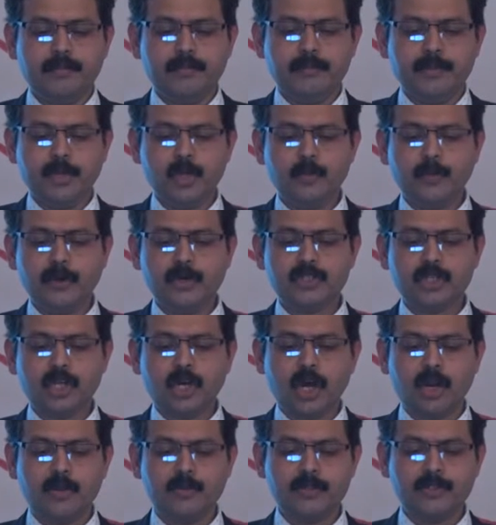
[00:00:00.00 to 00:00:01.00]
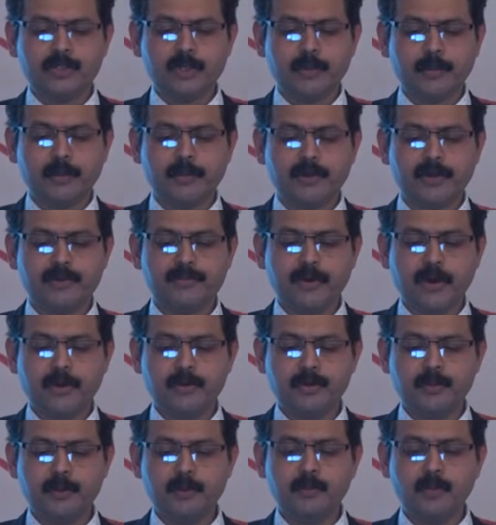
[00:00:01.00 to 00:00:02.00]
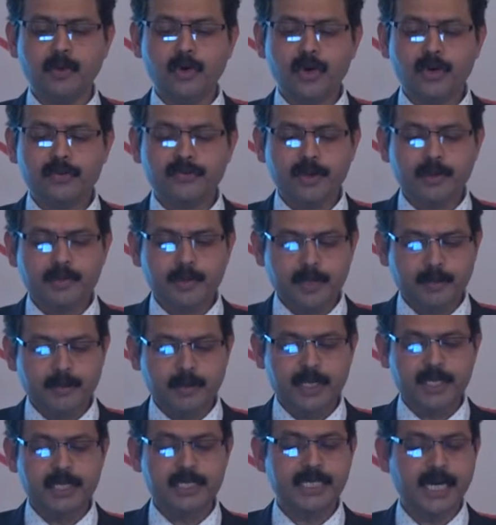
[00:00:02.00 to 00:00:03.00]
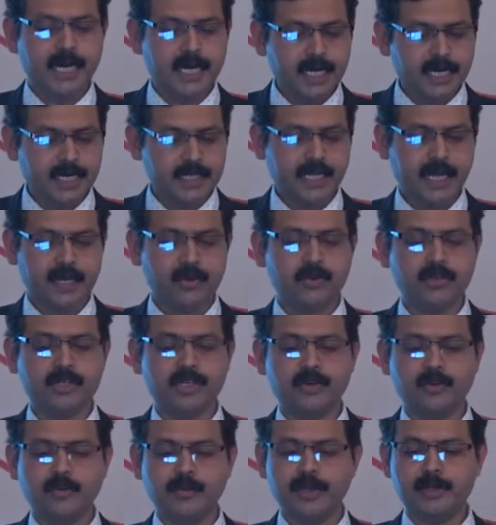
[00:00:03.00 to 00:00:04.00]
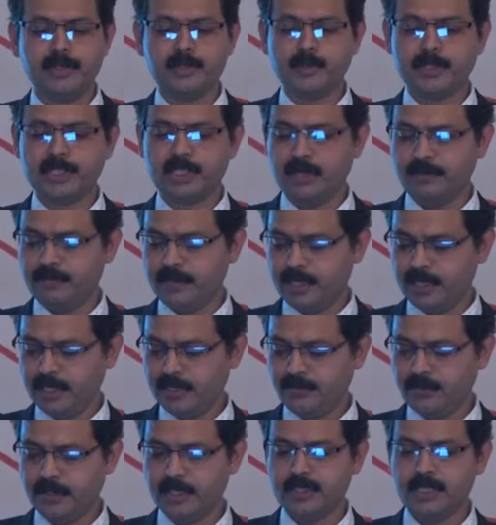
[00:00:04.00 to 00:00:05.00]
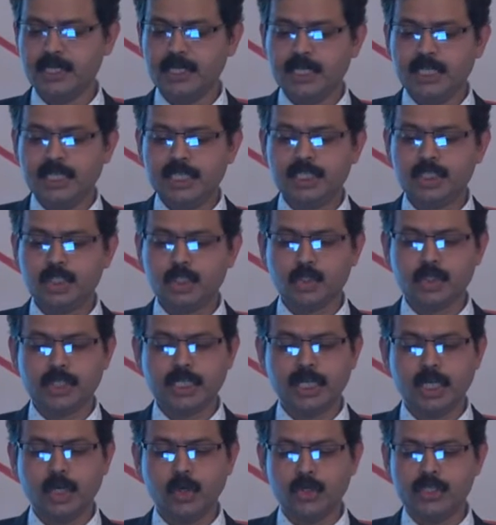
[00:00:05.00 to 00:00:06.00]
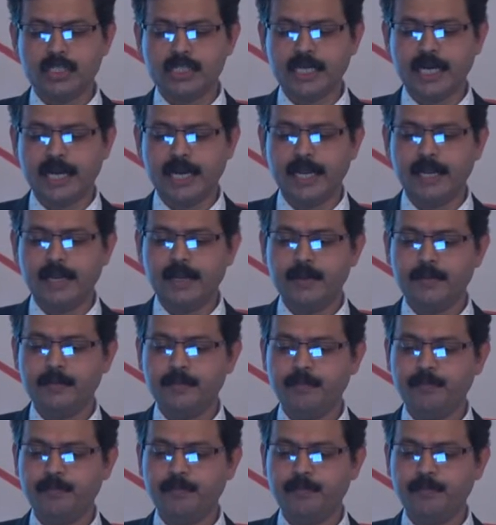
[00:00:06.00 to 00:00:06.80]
menopausal hormone therapy were found to be more favorable in younger than older women, especially when it was estrogen alone trial.